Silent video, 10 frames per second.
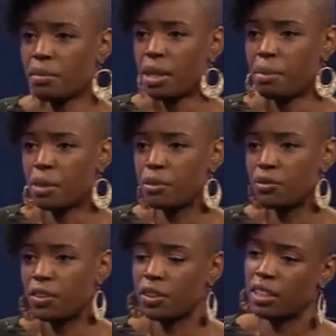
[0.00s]
that people
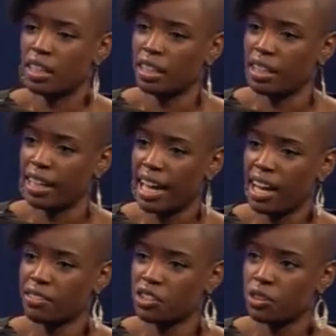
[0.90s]
feel the need that they
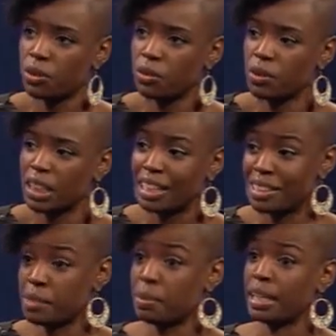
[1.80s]
have to
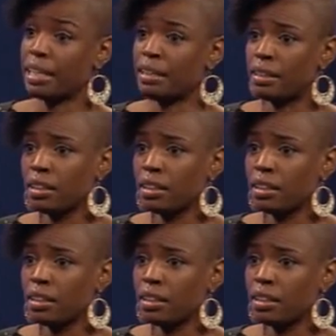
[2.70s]
explain?